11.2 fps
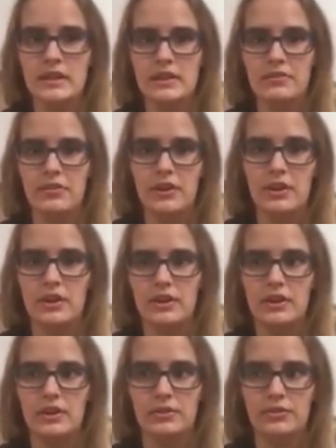
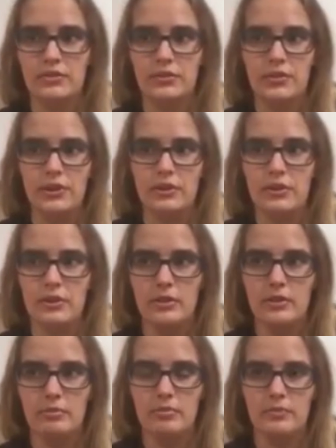for
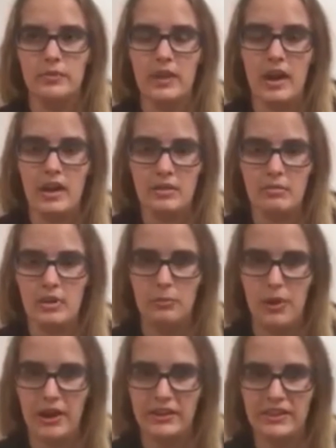the time and
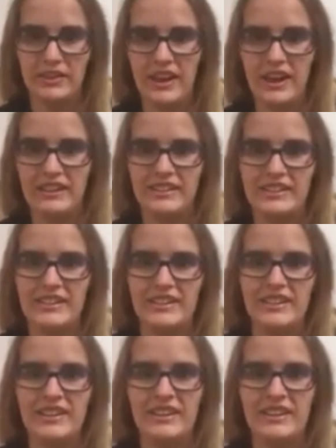practicality